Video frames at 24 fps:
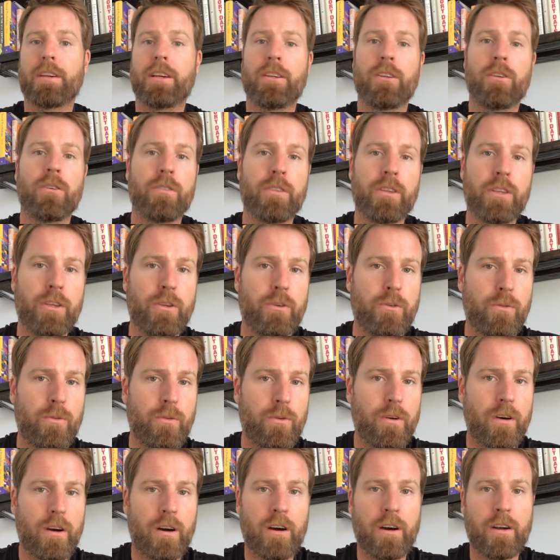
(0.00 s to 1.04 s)
I know that
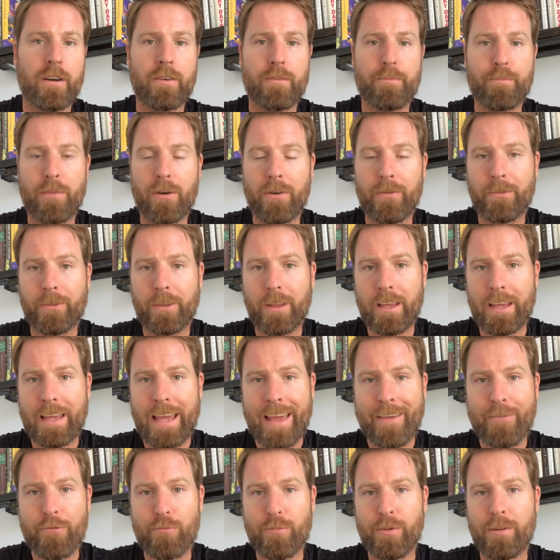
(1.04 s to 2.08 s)
you are perfectly
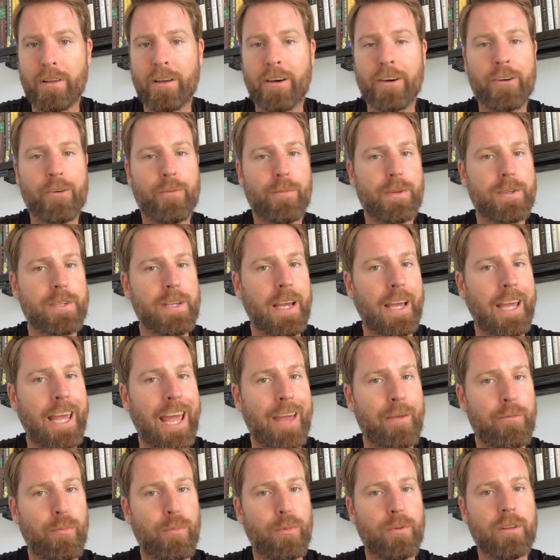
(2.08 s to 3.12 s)
capable, 100%
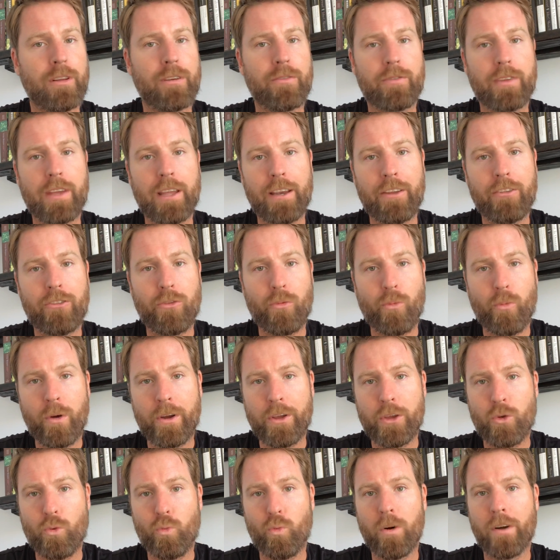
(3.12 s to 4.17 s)
capable of getting to where
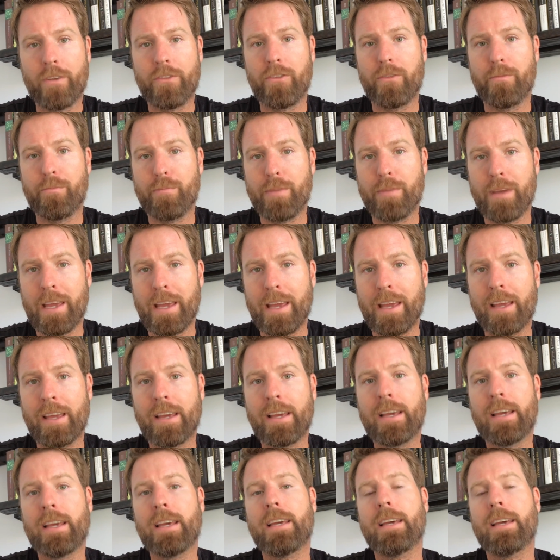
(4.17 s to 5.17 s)
you want to be.